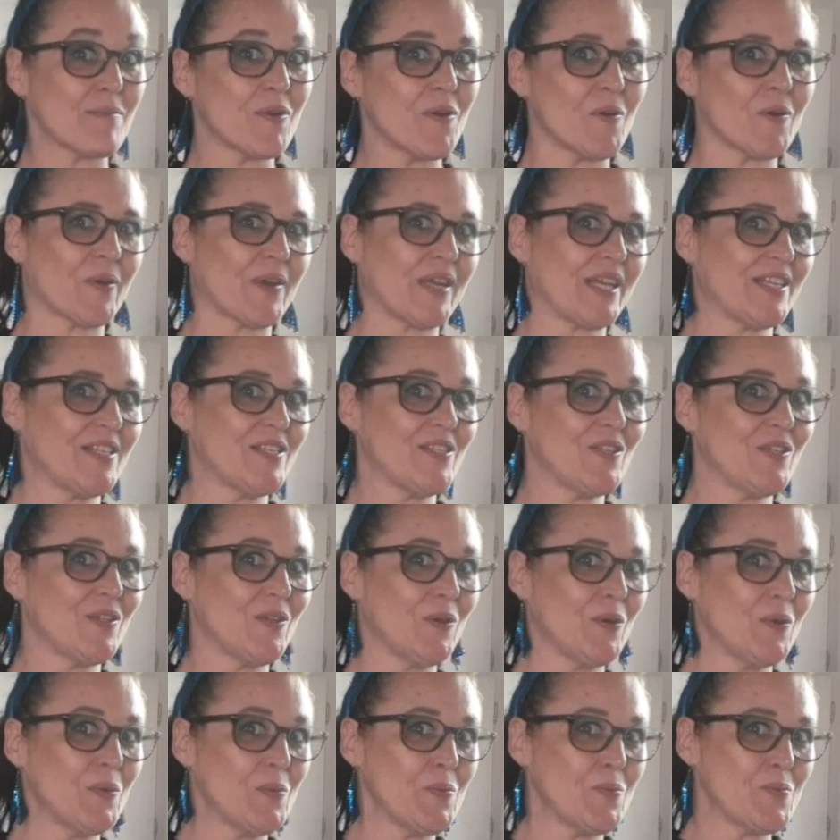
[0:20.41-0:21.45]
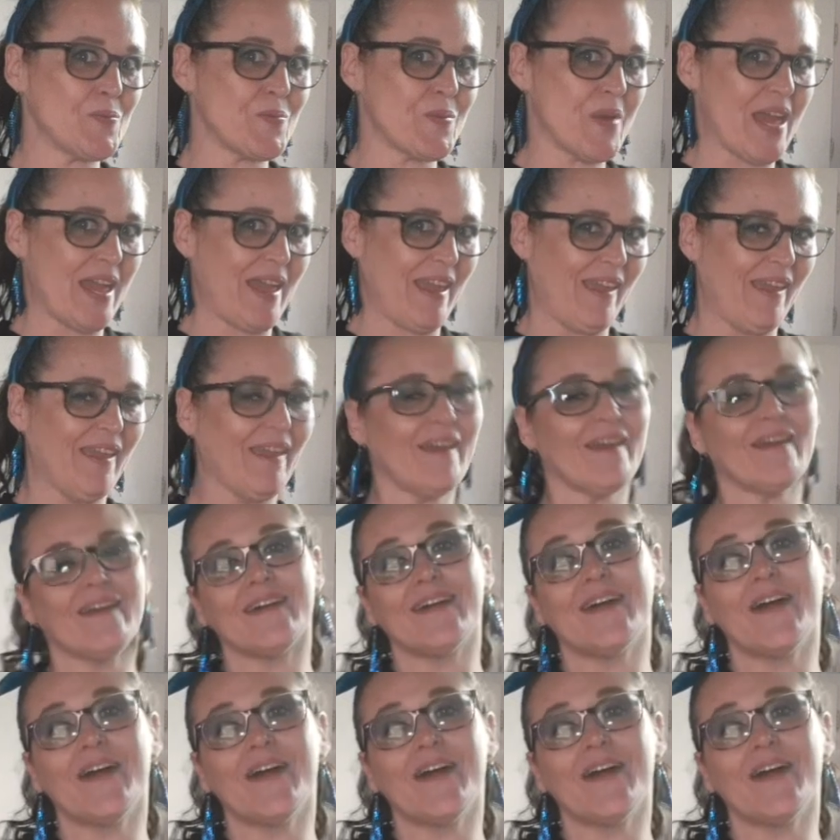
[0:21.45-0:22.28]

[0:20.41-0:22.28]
going to make